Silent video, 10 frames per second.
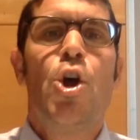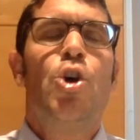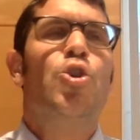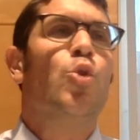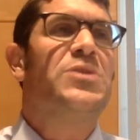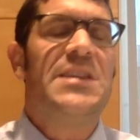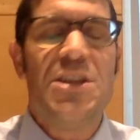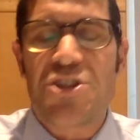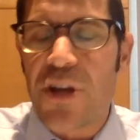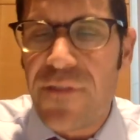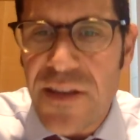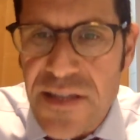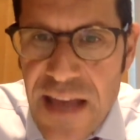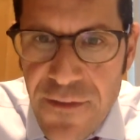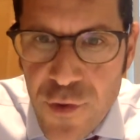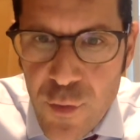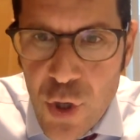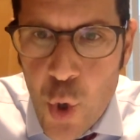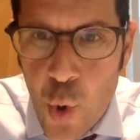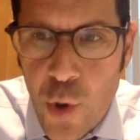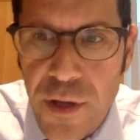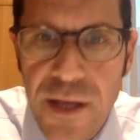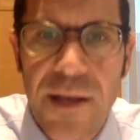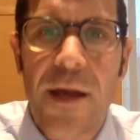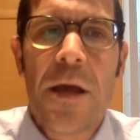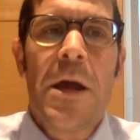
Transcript: No teaching of his is ever recorded.